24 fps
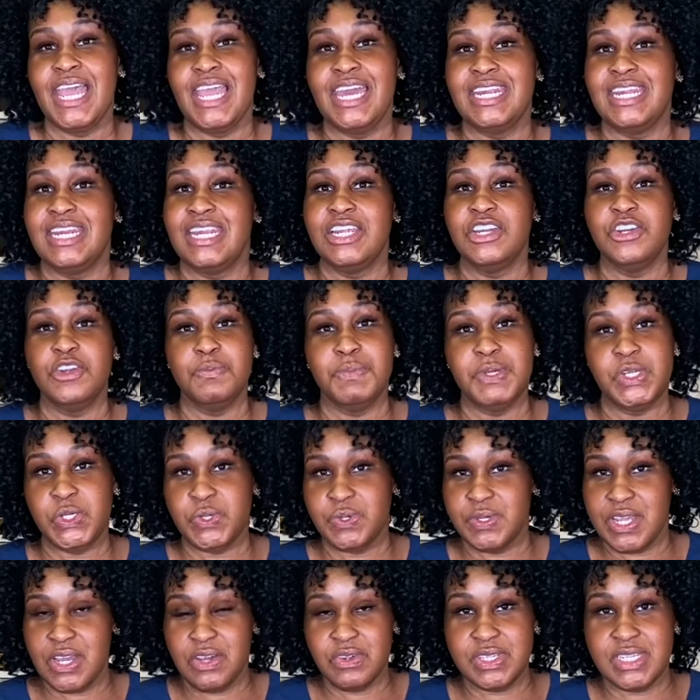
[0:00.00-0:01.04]
and
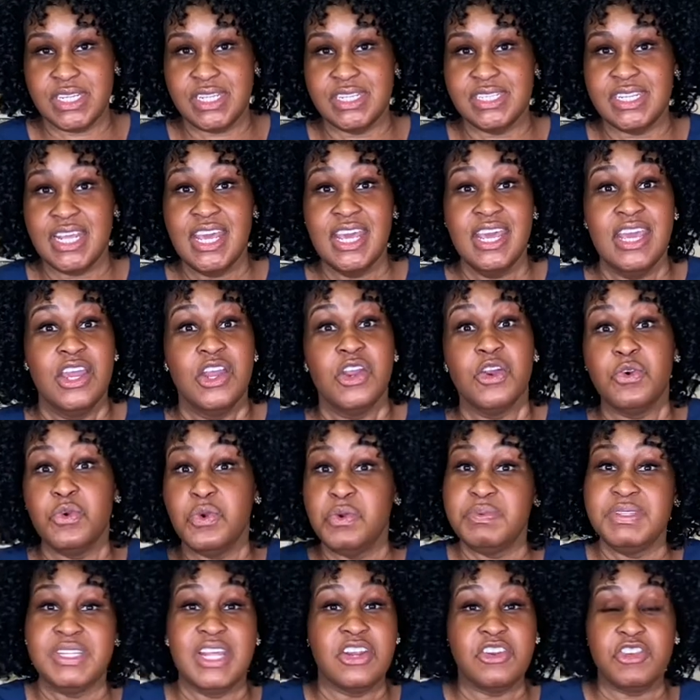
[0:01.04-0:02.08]
endometriosis, groups
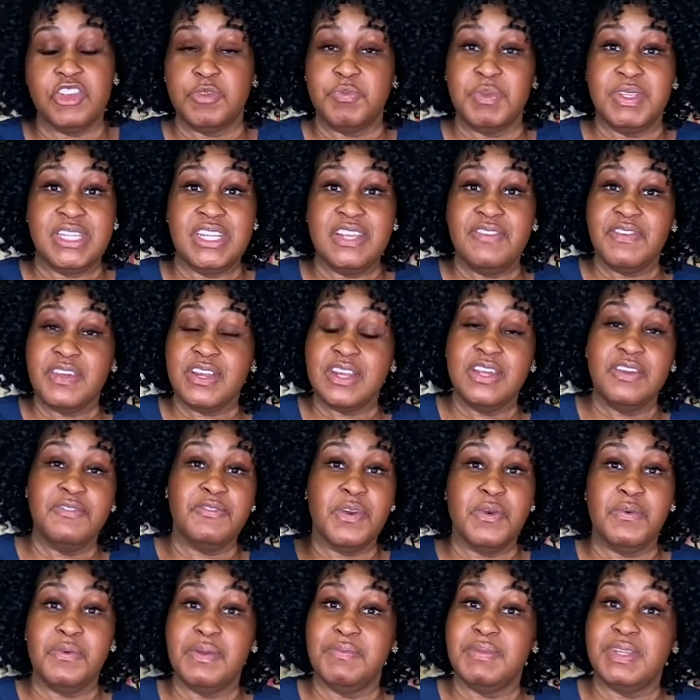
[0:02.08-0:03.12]
that are specifically for
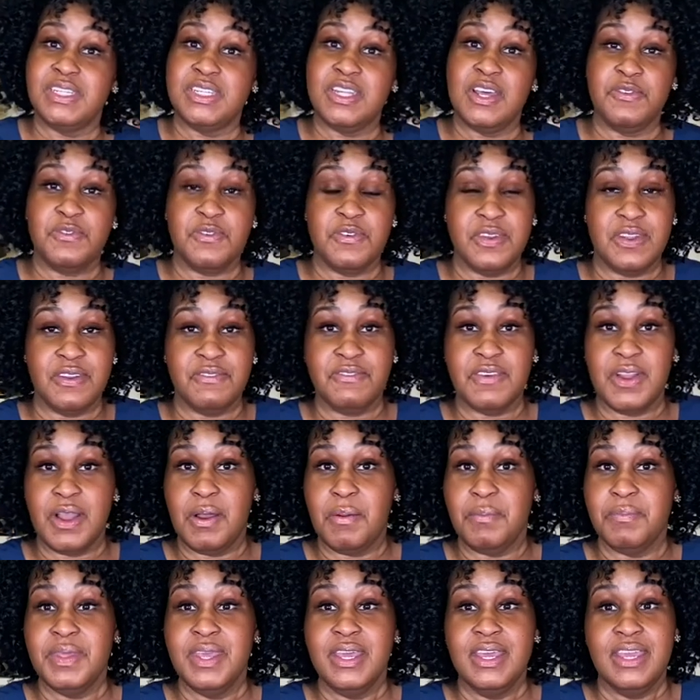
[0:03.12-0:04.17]
women suffering
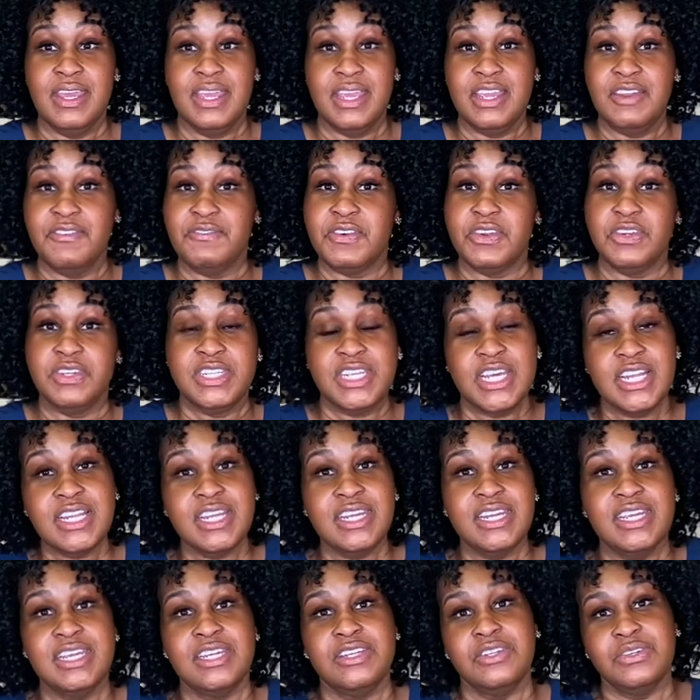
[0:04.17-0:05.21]
from
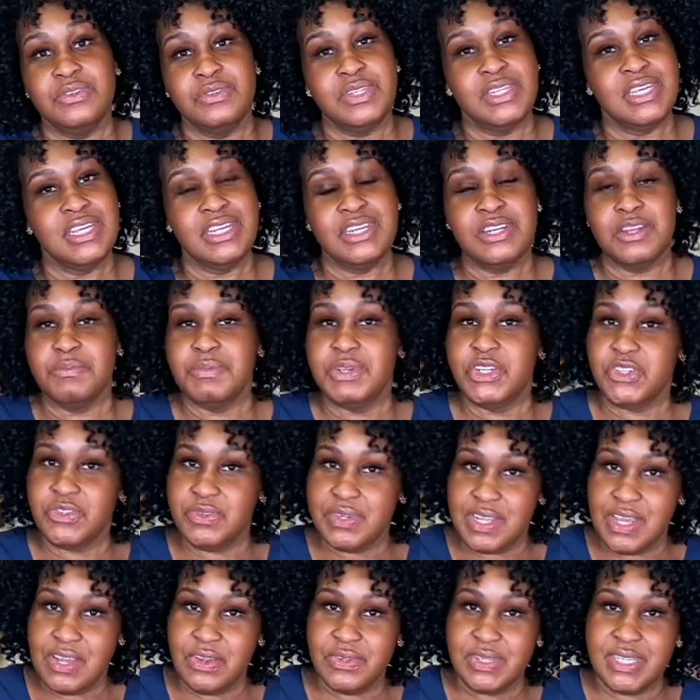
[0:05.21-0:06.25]
infertility due to
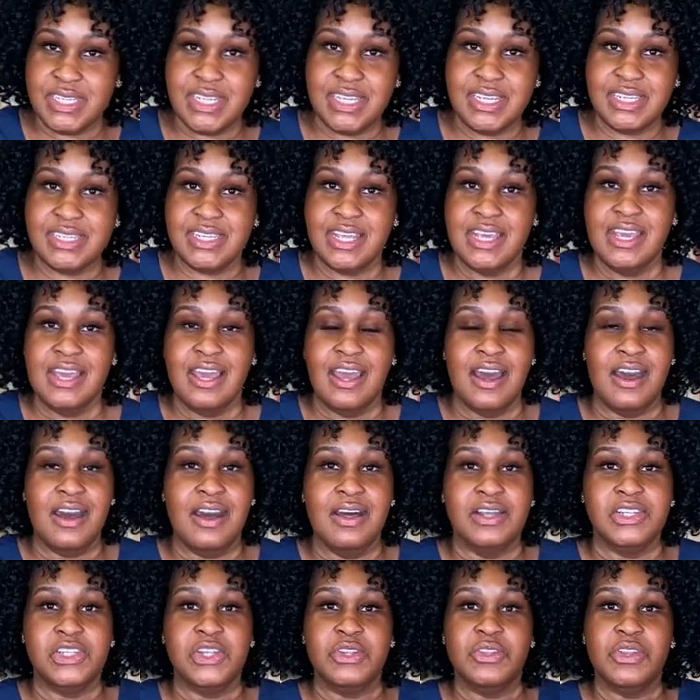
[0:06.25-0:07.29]
endometriosis. Uh,
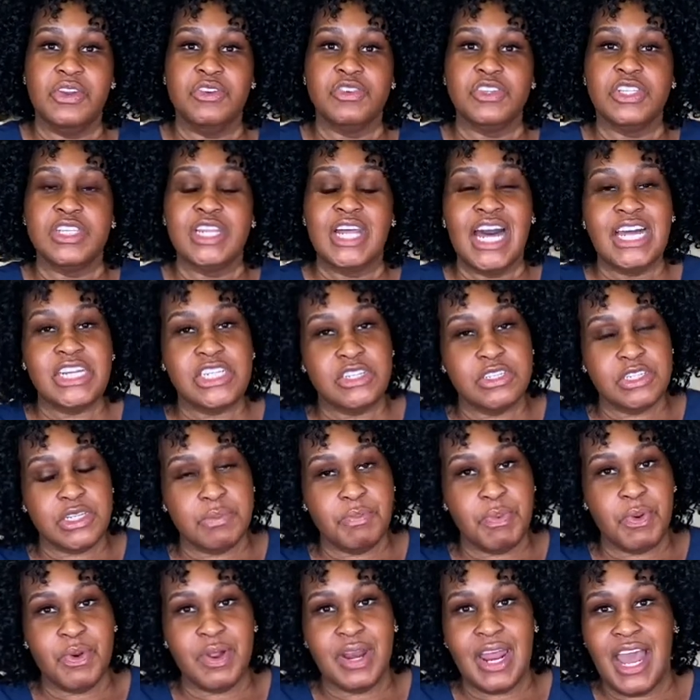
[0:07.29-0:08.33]
so there's lots of
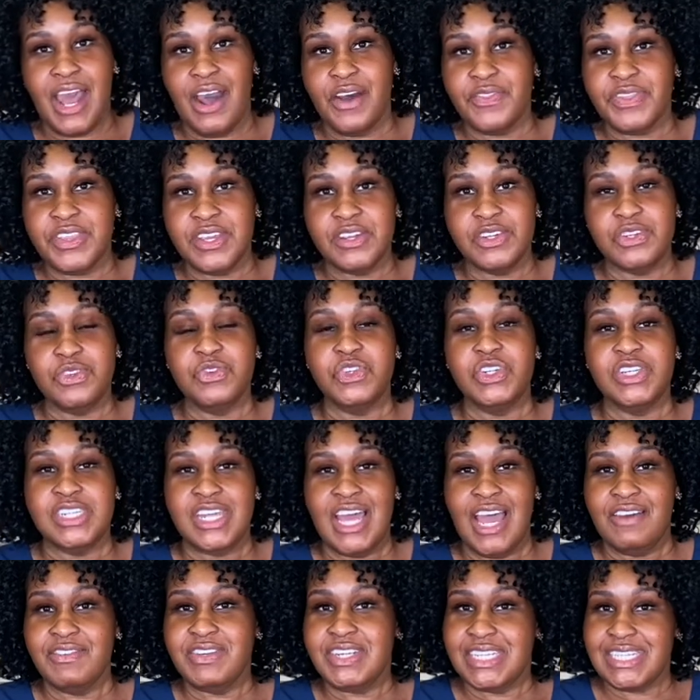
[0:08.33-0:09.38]
support out there. You just
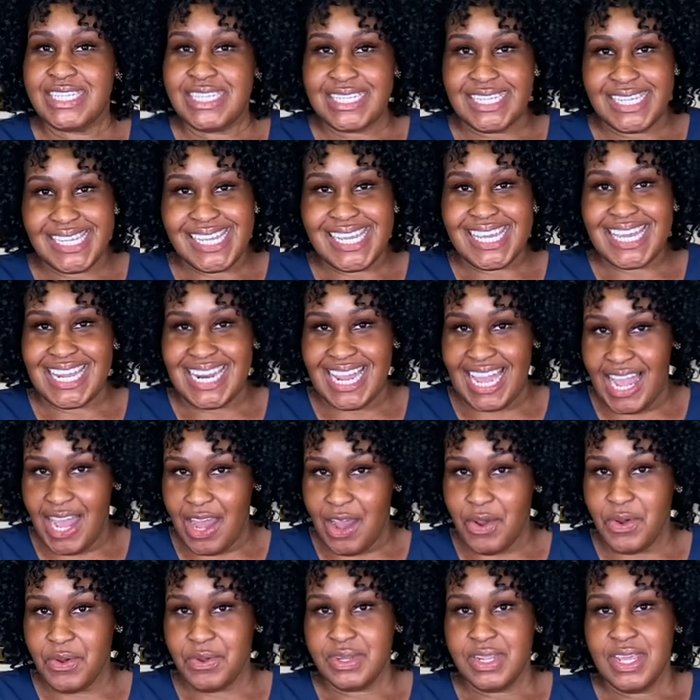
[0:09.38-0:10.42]
have to seek it
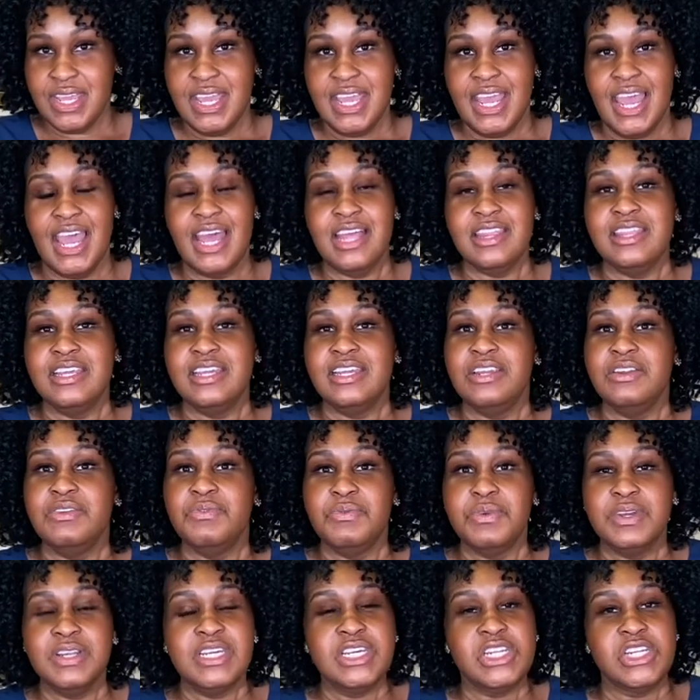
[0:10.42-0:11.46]
out. And then
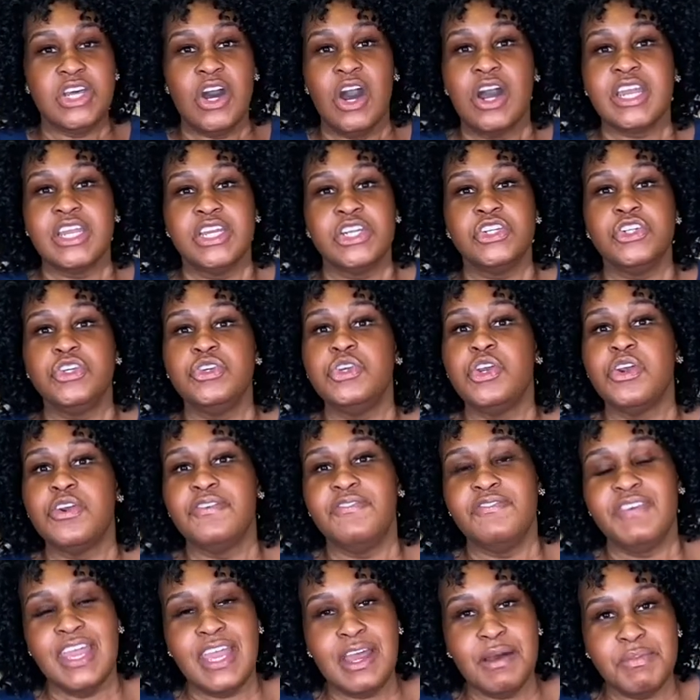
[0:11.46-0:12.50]
really talking to your
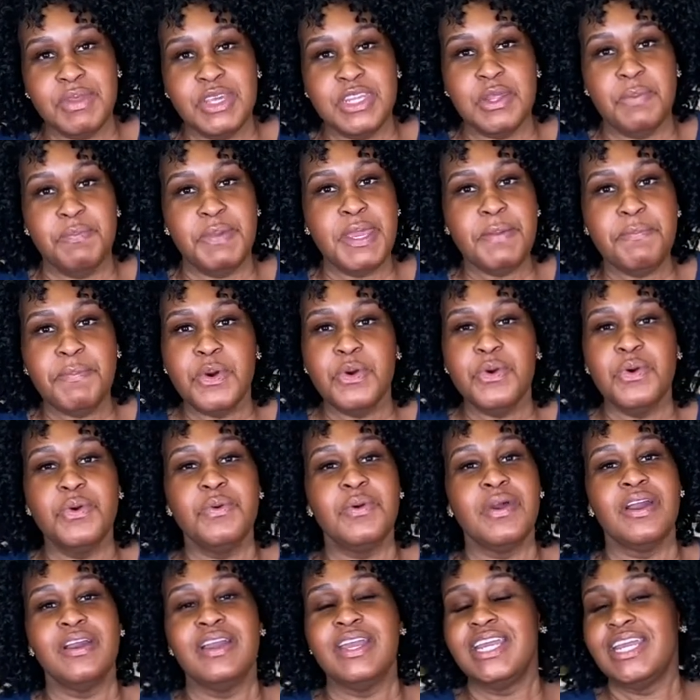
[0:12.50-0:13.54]
family, the people who
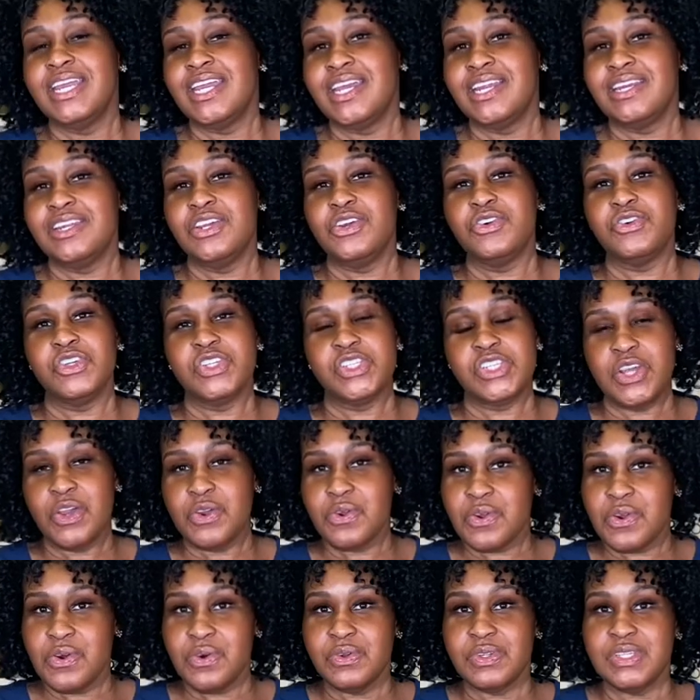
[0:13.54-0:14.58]
are in your
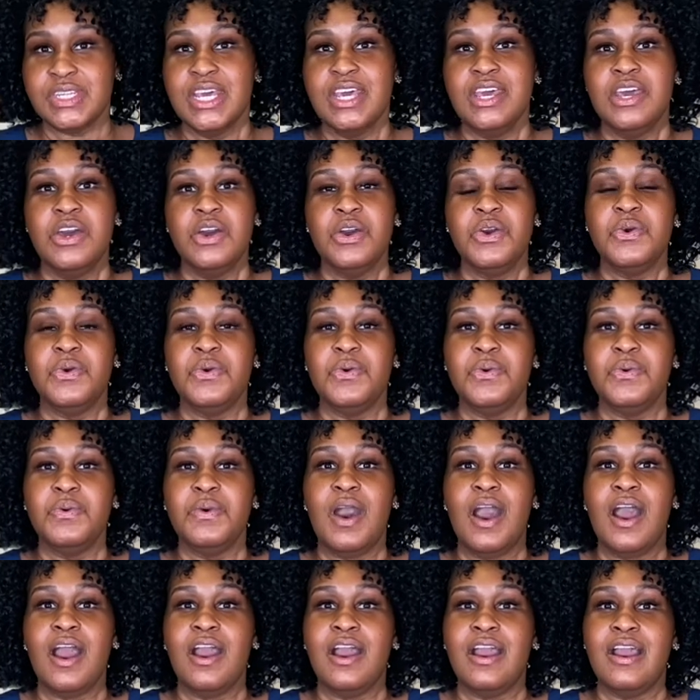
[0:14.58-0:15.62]
circles who
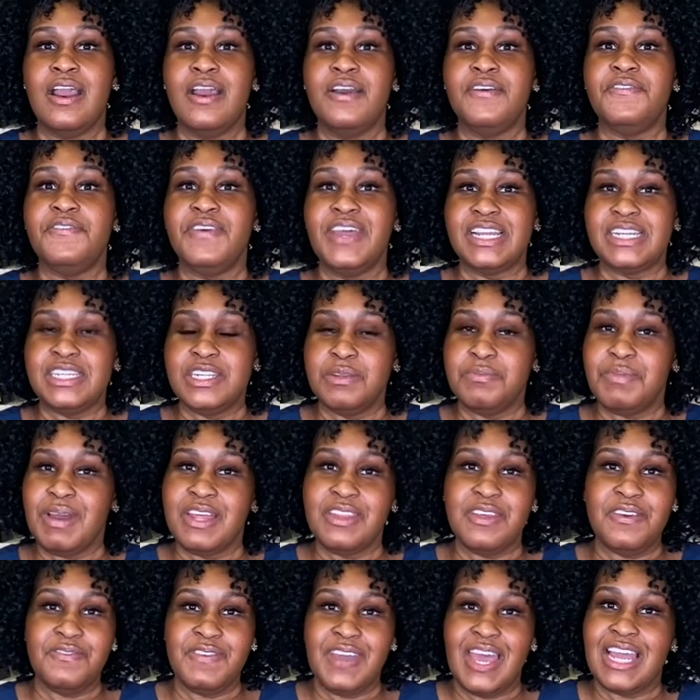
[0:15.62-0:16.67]
are affected by the
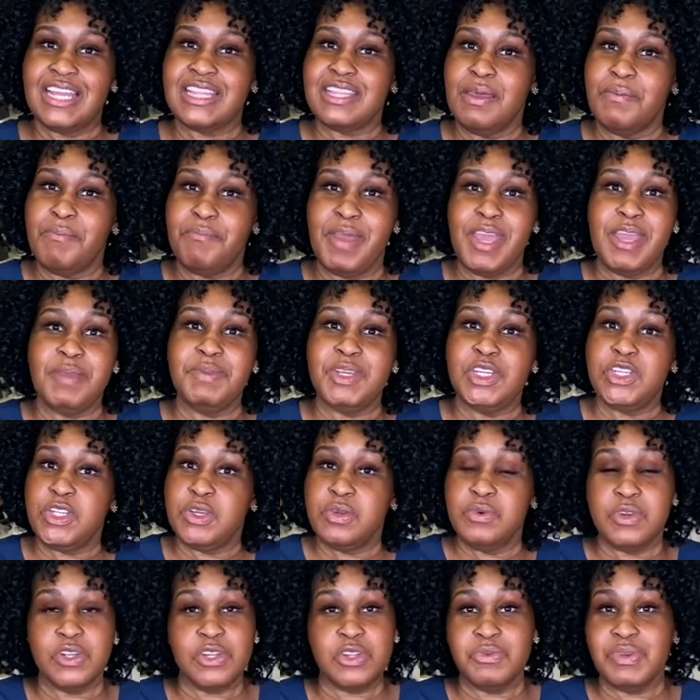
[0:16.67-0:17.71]
fact that maybe two
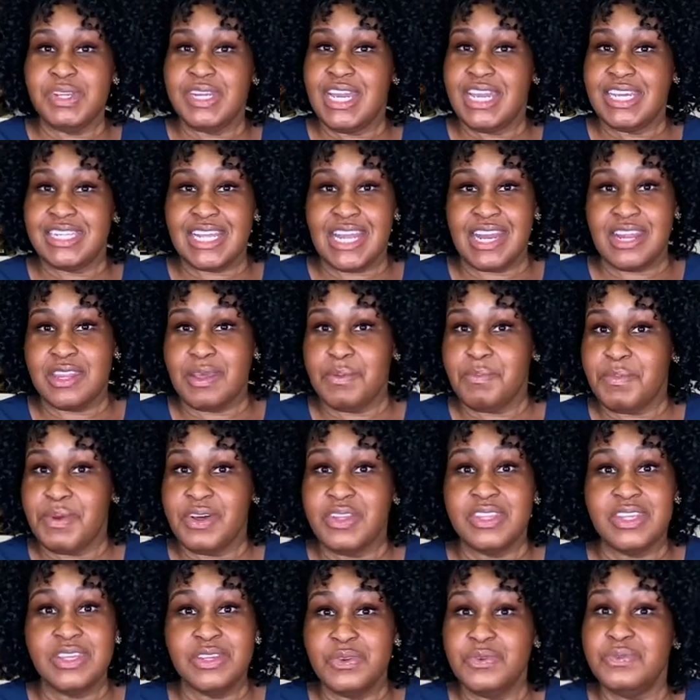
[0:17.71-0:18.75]
or three days out of the month
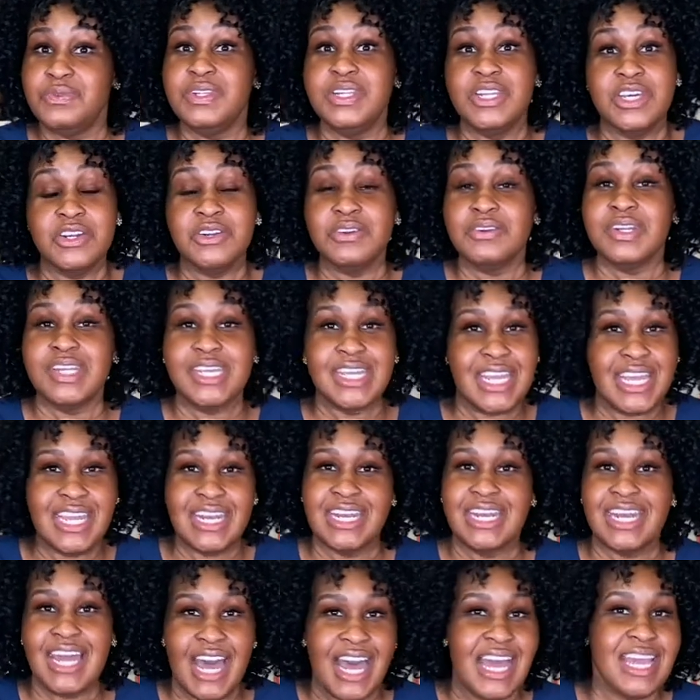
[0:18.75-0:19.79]
you literally cannot